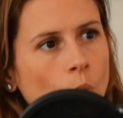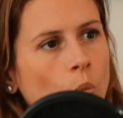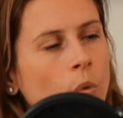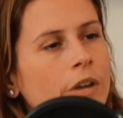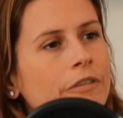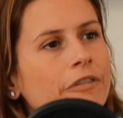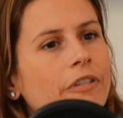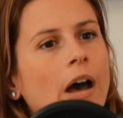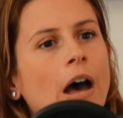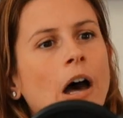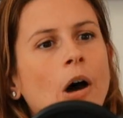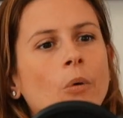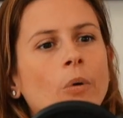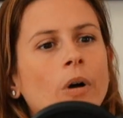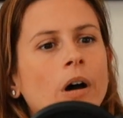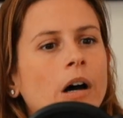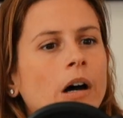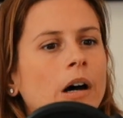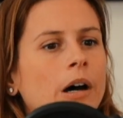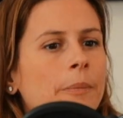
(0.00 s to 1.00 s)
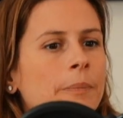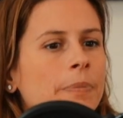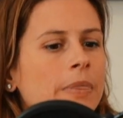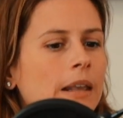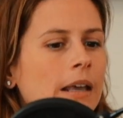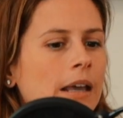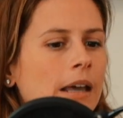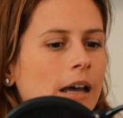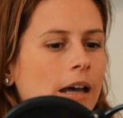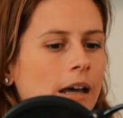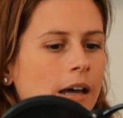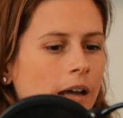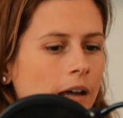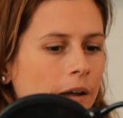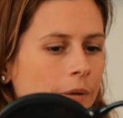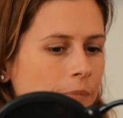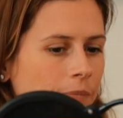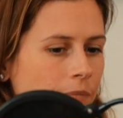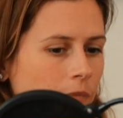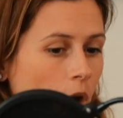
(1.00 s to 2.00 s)
with our
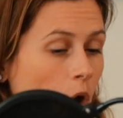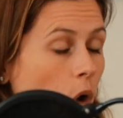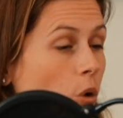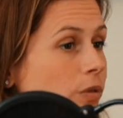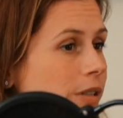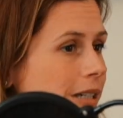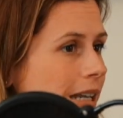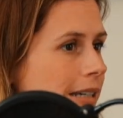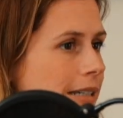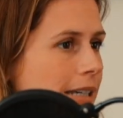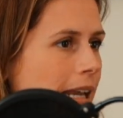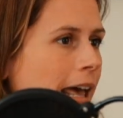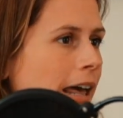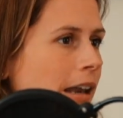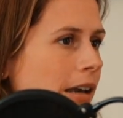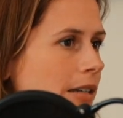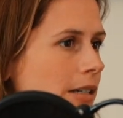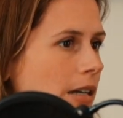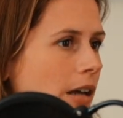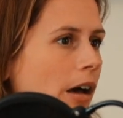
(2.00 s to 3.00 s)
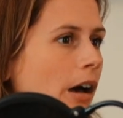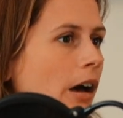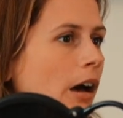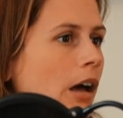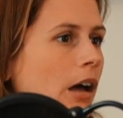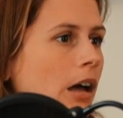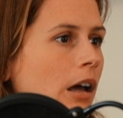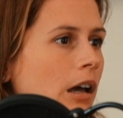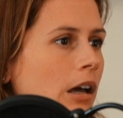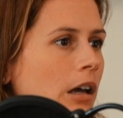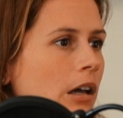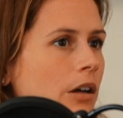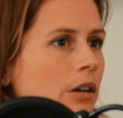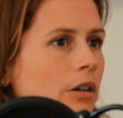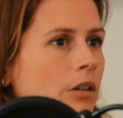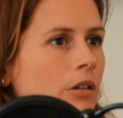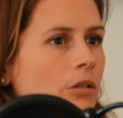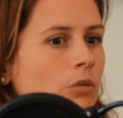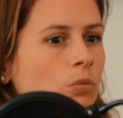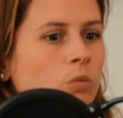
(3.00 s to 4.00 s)
um, content editor,
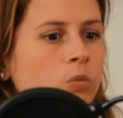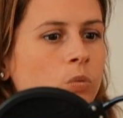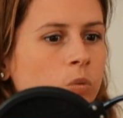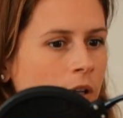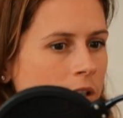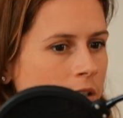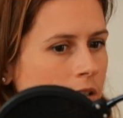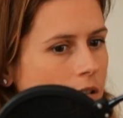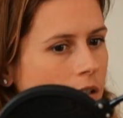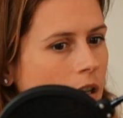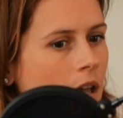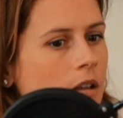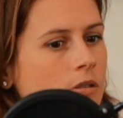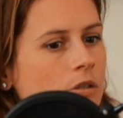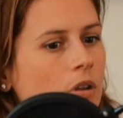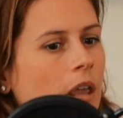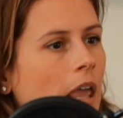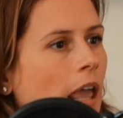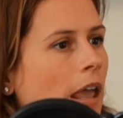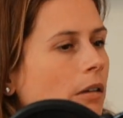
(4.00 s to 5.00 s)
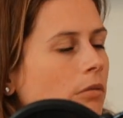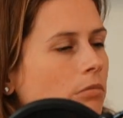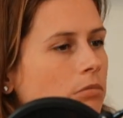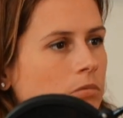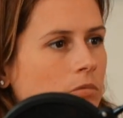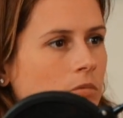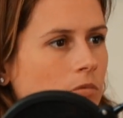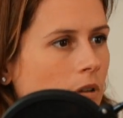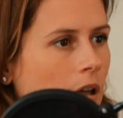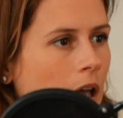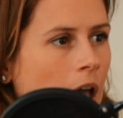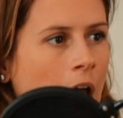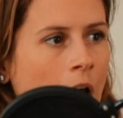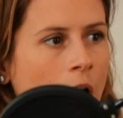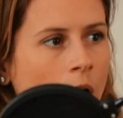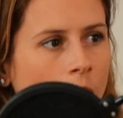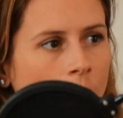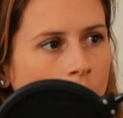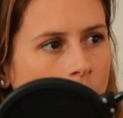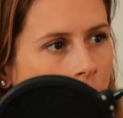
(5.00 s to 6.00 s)
we discuss okay,
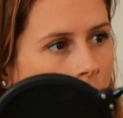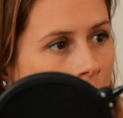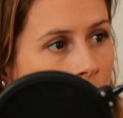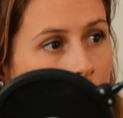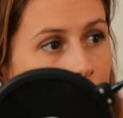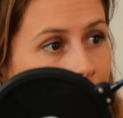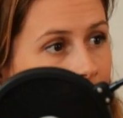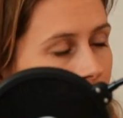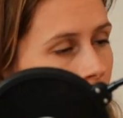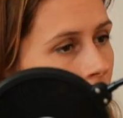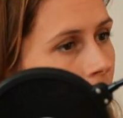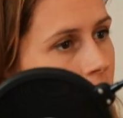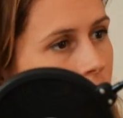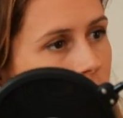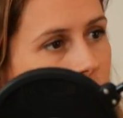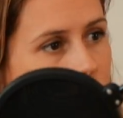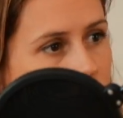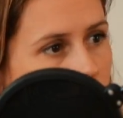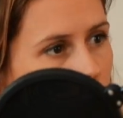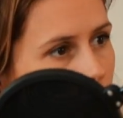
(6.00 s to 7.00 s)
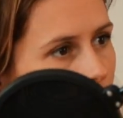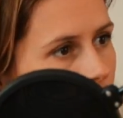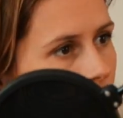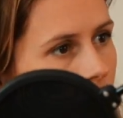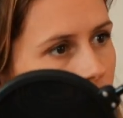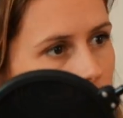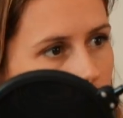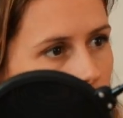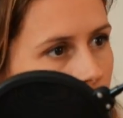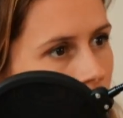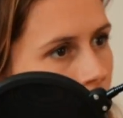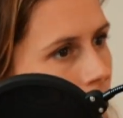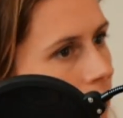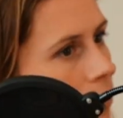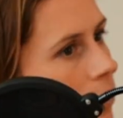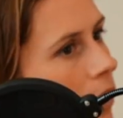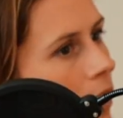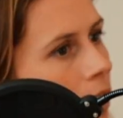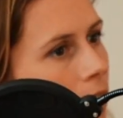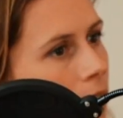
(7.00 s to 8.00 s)
how, how many articles a week it
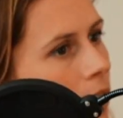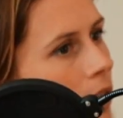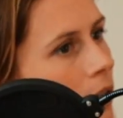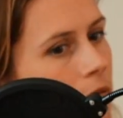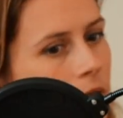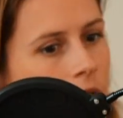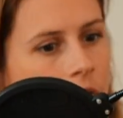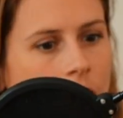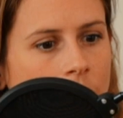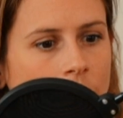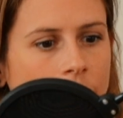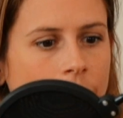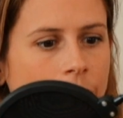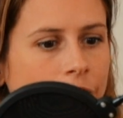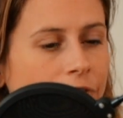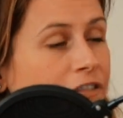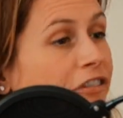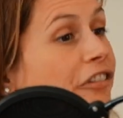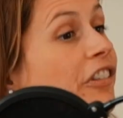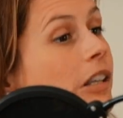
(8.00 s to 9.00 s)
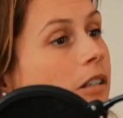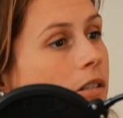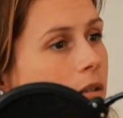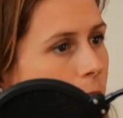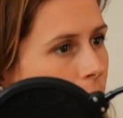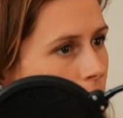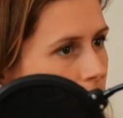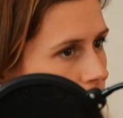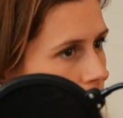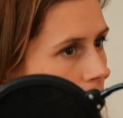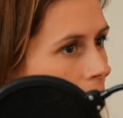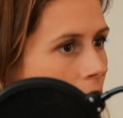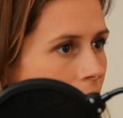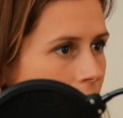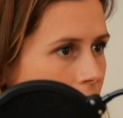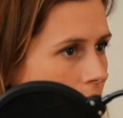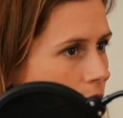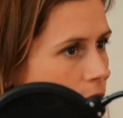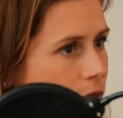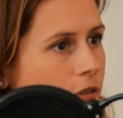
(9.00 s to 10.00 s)
is a feasible
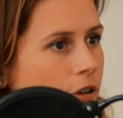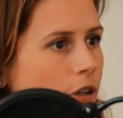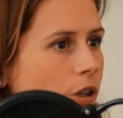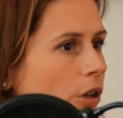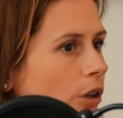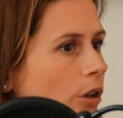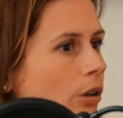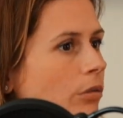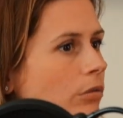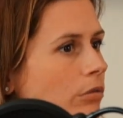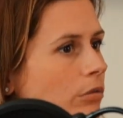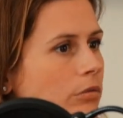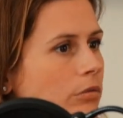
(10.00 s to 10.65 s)
target for you.